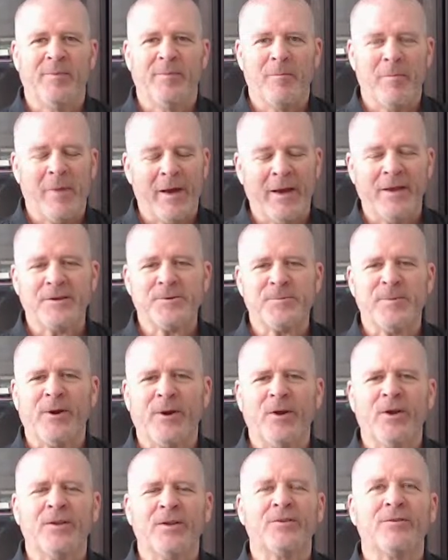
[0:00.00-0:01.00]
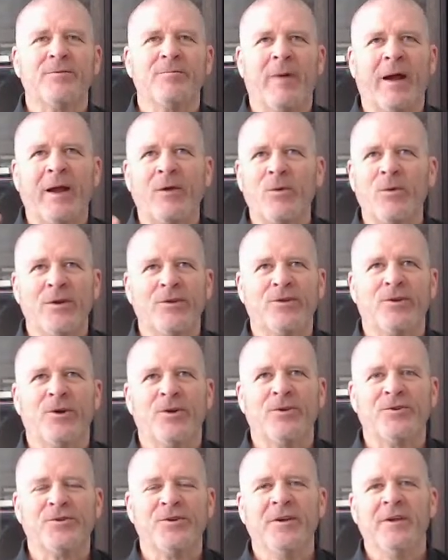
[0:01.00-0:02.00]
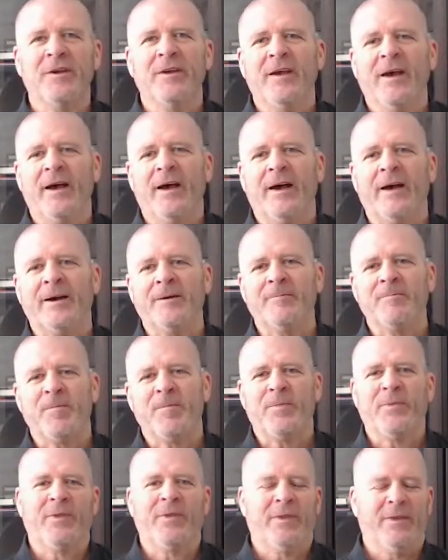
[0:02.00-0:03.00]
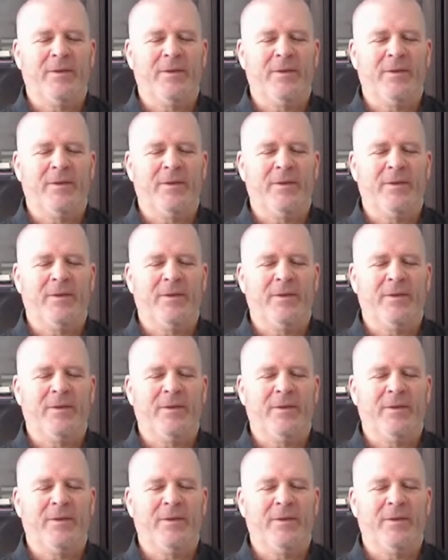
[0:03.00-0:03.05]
my experience, my research, um,